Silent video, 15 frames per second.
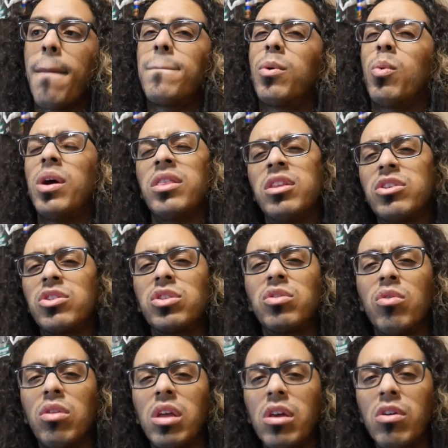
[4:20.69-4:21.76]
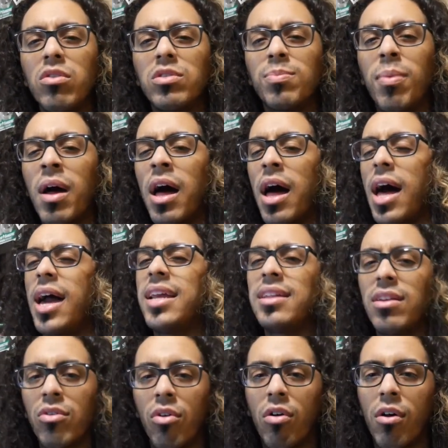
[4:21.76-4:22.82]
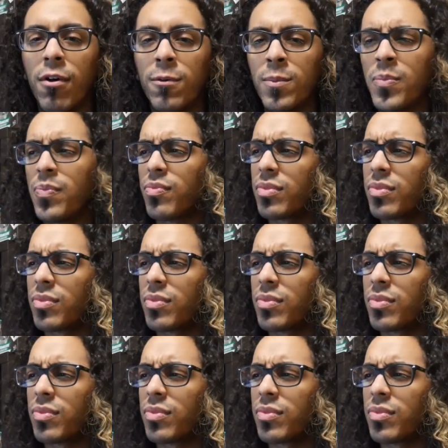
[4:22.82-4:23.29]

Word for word: But when the studios behind it all,